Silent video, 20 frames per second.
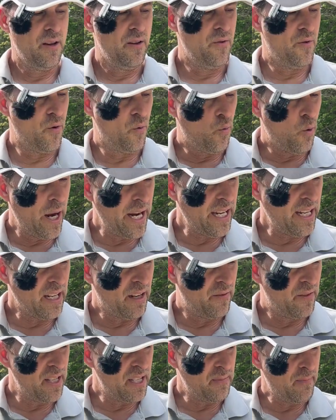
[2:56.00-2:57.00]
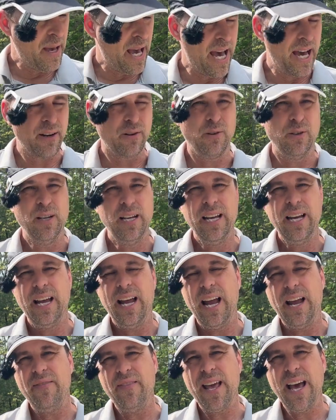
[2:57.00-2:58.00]
the weight of this paddle.
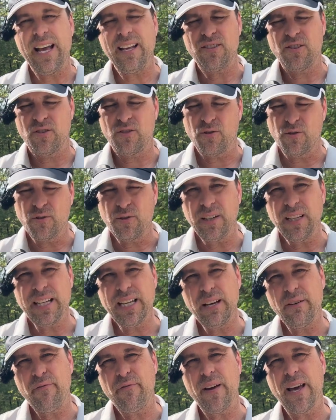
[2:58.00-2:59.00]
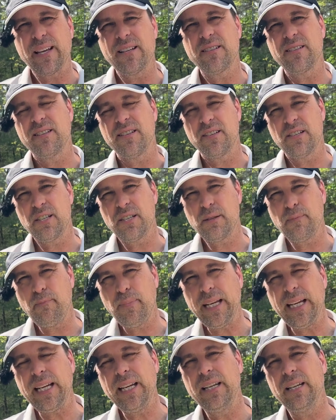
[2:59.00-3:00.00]
And that certainly affects the
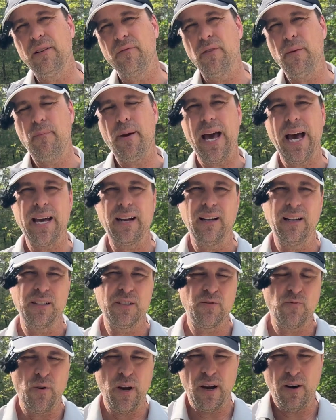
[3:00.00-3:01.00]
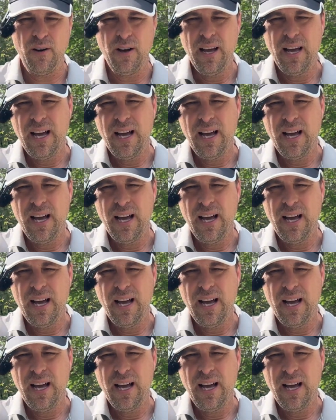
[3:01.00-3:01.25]
speed of the paddle as well.